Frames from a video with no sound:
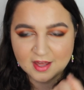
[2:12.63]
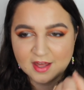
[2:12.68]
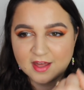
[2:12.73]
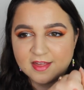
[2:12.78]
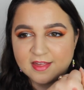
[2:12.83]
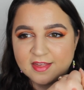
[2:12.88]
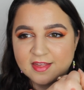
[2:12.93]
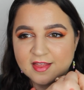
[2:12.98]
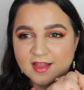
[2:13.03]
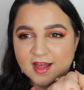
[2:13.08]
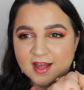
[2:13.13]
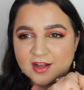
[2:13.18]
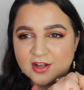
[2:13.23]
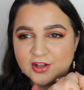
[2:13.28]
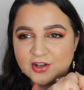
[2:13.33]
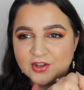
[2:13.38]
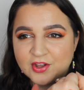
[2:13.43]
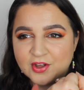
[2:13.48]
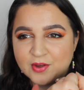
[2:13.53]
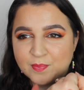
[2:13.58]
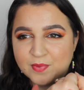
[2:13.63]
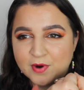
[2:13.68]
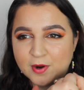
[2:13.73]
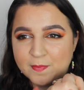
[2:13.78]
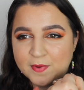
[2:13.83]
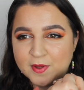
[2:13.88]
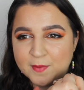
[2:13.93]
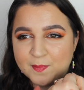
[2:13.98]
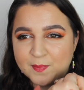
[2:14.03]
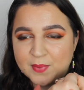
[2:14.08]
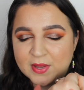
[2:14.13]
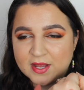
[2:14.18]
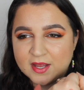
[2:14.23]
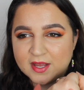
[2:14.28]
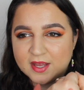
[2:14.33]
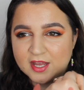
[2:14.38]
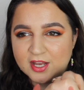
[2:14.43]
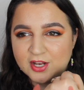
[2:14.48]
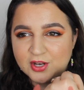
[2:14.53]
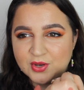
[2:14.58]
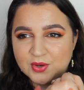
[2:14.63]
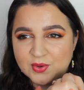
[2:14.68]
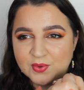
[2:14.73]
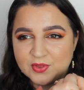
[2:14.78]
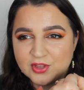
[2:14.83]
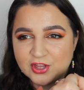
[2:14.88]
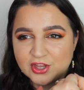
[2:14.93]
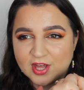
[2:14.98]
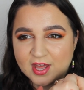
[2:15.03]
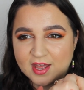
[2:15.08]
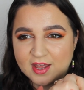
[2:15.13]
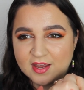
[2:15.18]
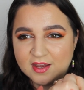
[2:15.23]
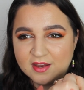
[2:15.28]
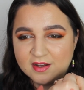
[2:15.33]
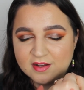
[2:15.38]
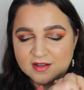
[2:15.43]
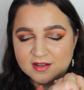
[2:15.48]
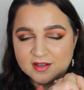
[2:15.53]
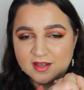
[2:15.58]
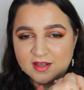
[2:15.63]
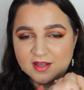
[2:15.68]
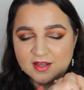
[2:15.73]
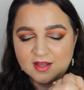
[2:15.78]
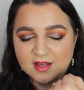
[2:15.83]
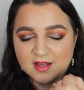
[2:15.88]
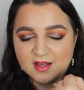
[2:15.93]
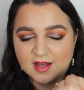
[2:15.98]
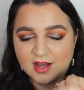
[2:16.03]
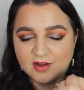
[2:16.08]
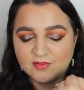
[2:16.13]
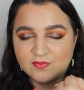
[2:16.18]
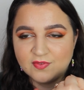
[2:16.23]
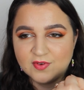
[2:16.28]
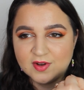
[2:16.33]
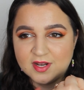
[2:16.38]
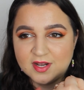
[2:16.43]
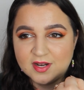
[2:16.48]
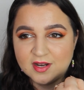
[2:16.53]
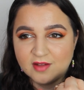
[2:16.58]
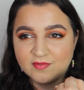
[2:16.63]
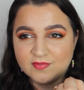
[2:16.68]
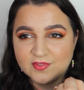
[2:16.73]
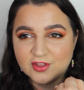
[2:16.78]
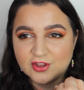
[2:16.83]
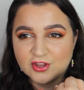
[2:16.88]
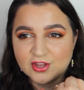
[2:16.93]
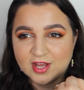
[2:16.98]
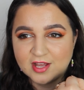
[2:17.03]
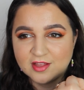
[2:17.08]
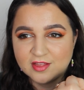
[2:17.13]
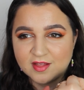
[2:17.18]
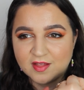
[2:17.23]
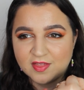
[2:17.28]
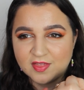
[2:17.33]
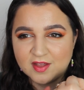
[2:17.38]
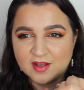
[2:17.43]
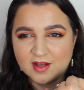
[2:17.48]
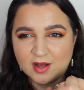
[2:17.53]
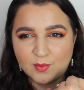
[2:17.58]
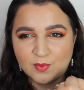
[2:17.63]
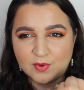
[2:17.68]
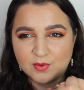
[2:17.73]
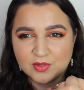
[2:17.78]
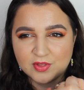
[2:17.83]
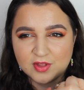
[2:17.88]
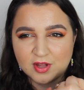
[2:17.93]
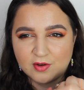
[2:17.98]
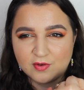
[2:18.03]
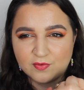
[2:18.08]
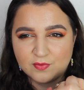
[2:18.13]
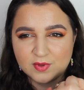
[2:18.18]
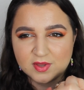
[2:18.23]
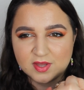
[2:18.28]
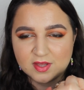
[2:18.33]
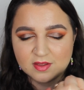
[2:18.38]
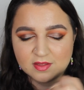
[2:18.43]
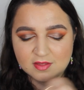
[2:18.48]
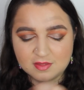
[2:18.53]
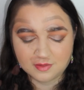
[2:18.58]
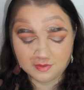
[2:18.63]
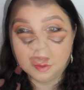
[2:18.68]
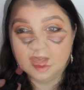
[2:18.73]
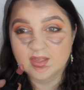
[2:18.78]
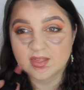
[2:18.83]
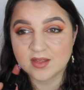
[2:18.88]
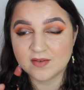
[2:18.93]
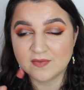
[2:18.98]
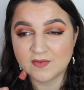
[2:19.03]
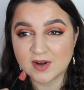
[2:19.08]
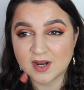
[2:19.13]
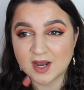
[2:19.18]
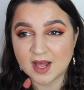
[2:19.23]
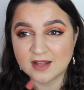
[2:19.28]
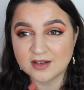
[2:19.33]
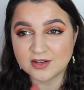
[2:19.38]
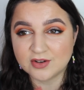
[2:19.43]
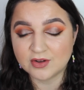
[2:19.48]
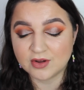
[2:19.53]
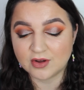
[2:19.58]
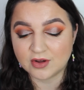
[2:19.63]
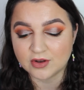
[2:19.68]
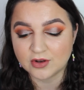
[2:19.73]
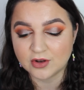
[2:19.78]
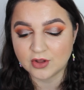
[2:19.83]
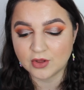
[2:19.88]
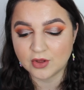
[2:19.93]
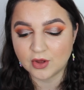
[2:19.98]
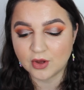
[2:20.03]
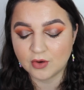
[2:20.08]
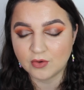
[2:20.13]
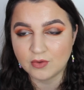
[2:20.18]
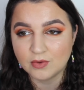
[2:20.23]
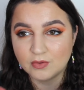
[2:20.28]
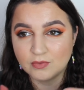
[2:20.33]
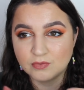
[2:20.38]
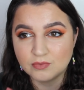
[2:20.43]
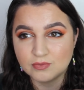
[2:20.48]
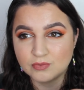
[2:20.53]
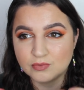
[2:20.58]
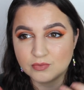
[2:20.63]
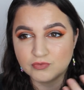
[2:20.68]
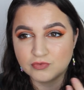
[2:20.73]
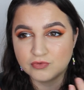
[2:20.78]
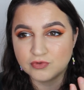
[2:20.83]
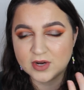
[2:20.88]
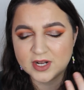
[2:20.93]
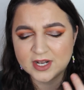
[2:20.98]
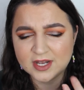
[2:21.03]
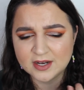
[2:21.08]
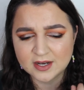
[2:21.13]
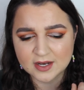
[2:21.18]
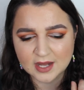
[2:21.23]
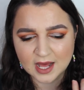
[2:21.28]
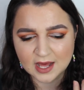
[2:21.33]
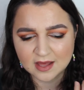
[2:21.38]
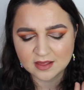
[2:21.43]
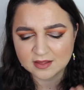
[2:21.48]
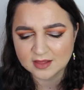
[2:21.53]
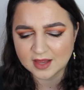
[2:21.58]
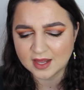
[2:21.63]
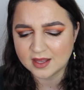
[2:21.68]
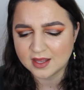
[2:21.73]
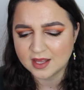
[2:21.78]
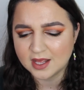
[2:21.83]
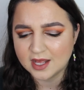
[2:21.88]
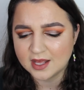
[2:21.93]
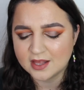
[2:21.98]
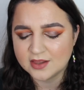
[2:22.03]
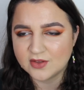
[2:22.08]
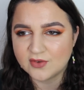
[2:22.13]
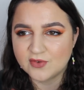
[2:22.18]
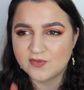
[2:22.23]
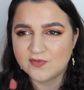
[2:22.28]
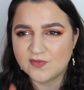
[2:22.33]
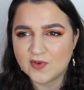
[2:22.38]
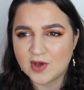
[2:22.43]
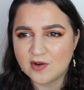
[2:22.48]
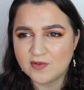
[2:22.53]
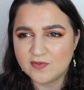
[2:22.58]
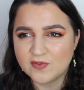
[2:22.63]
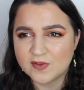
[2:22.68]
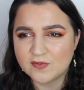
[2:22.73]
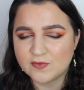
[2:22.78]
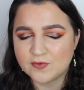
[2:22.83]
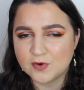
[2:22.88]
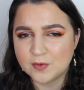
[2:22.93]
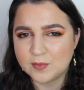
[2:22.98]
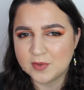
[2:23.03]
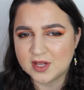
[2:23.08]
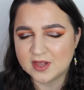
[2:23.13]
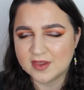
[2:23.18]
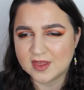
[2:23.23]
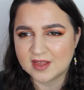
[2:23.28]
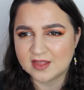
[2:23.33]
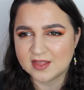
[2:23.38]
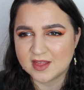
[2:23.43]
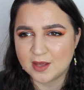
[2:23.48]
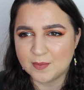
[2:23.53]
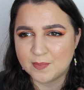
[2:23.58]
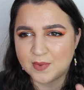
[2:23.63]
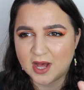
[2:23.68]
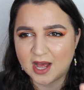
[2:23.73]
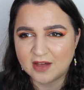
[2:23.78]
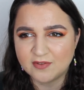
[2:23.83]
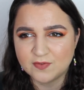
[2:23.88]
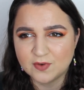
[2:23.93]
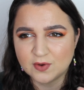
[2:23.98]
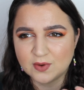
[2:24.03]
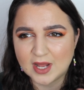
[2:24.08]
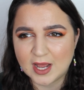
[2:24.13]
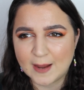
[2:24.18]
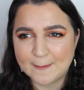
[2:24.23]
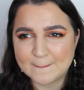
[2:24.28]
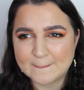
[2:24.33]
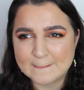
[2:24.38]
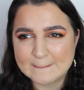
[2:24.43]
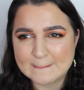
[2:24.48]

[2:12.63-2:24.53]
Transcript: It's like a proper pinky nude shade. I really love this shade, so I think I will start off with this. These have glided on really nice. Like, they're a velvet formula, they say, but I feel like